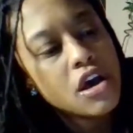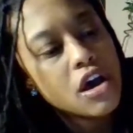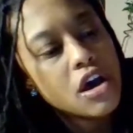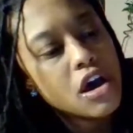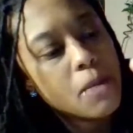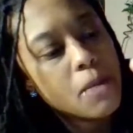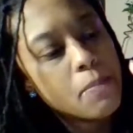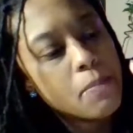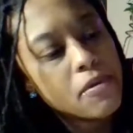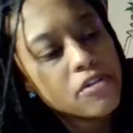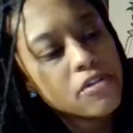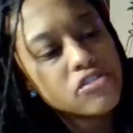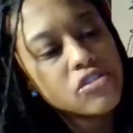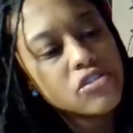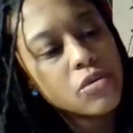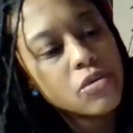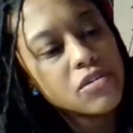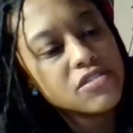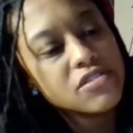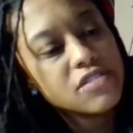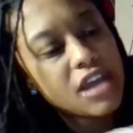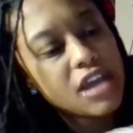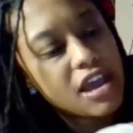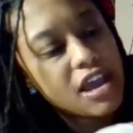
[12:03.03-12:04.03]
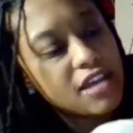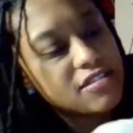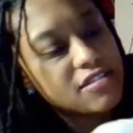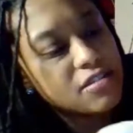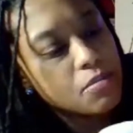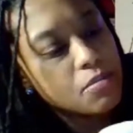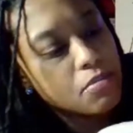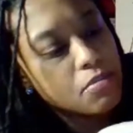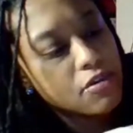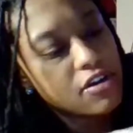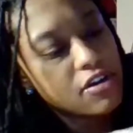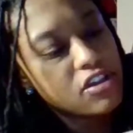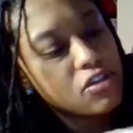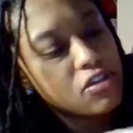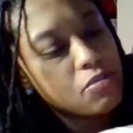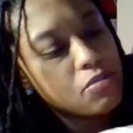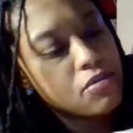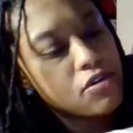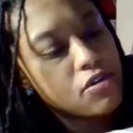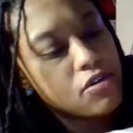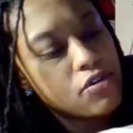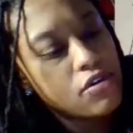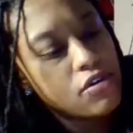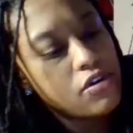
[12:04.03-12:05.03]
upper, so it's nice and
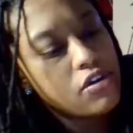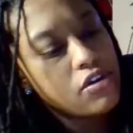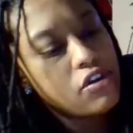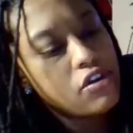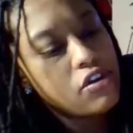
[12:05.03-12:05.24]
breathable.